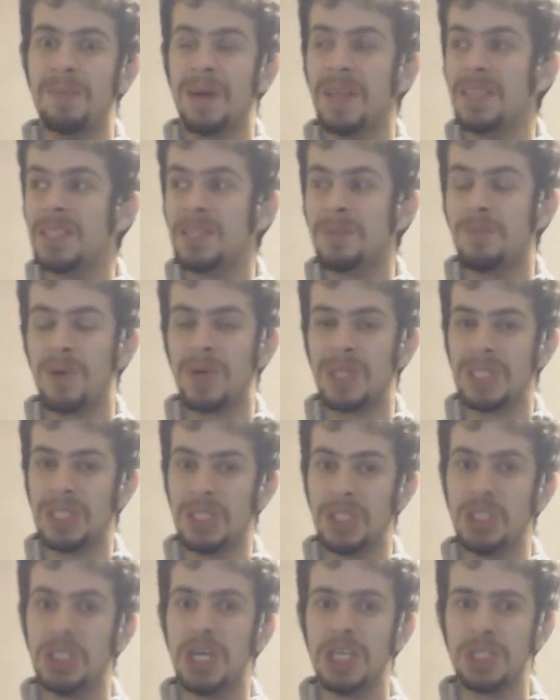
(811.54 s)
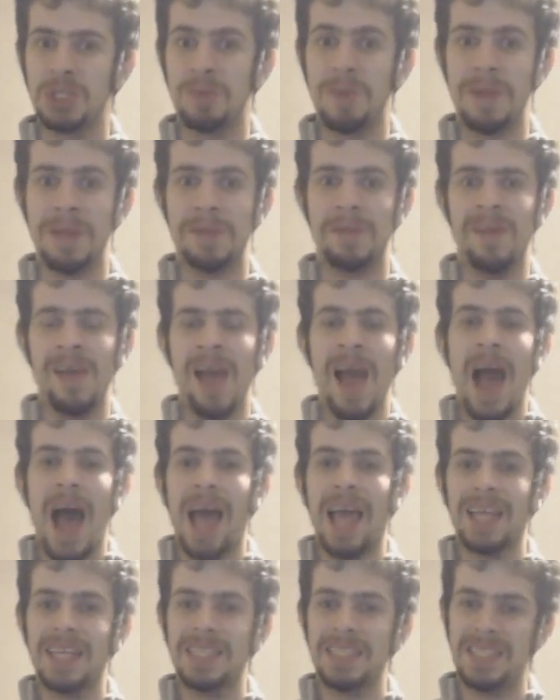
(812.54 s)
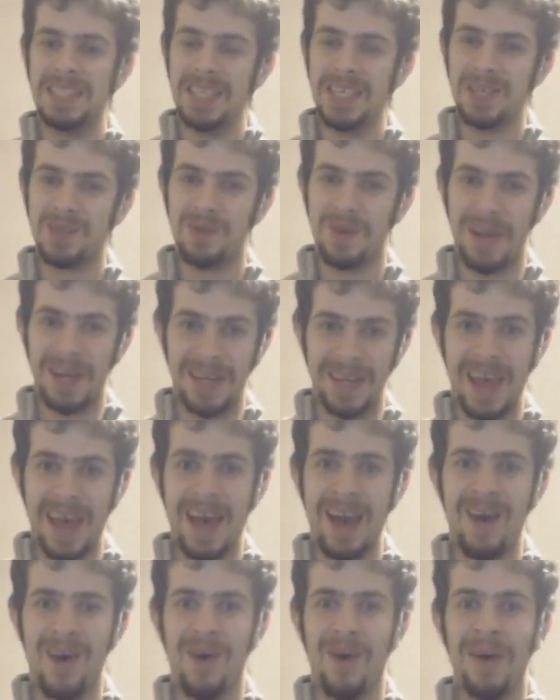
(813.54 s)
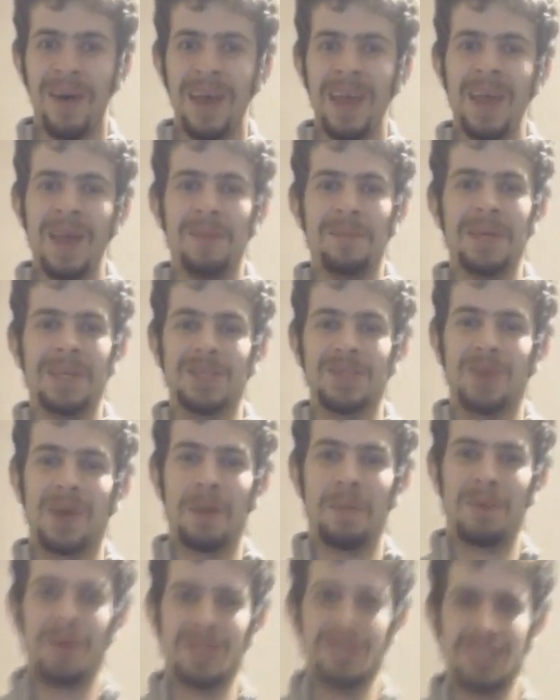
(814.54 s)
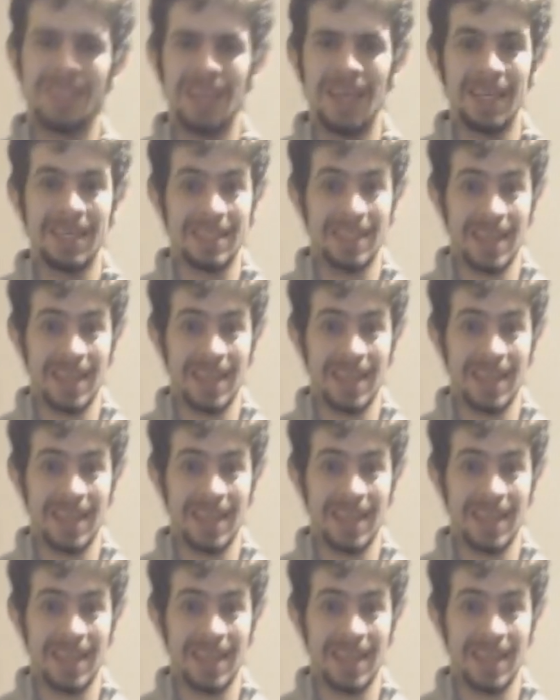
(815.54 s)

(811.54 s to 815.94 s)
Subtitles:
by this person's judgment. I can see it right now. Because when a person is